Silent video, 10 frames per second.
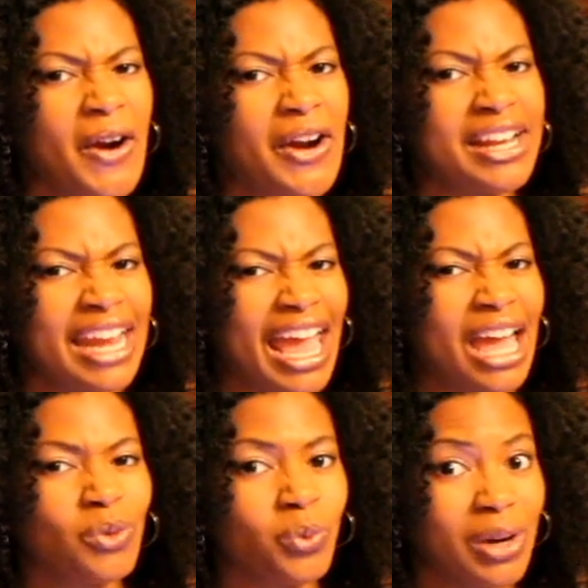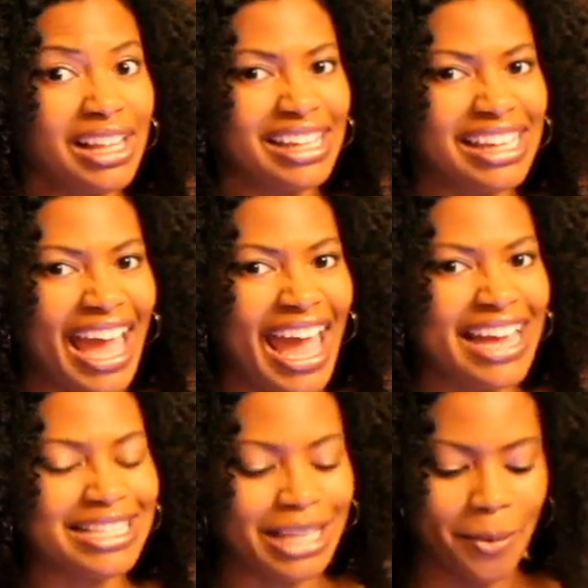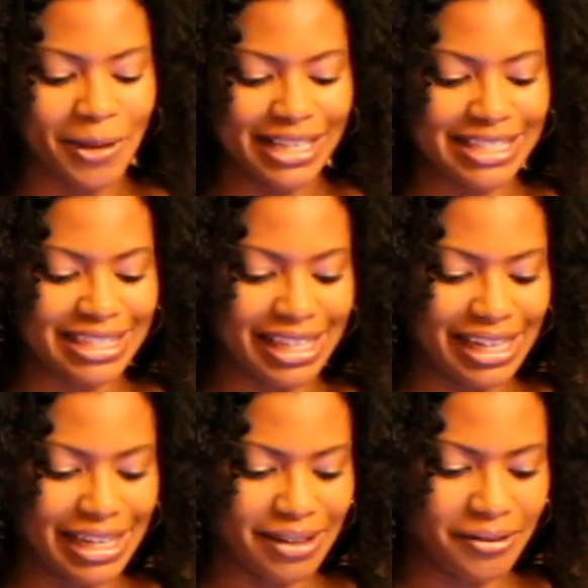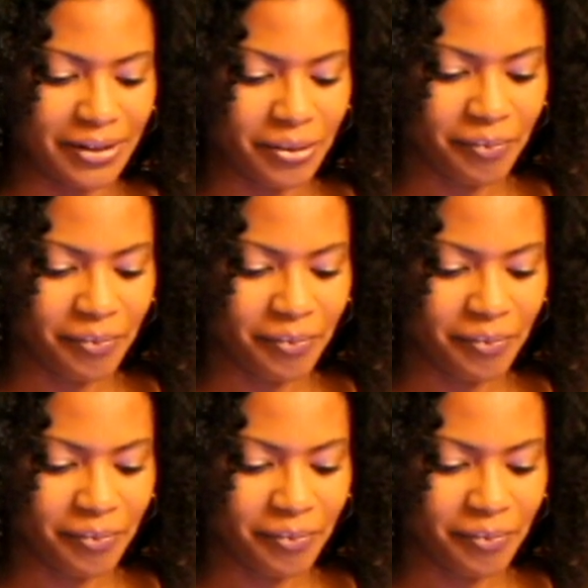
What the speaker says: Ferdinand really has up his sleeve.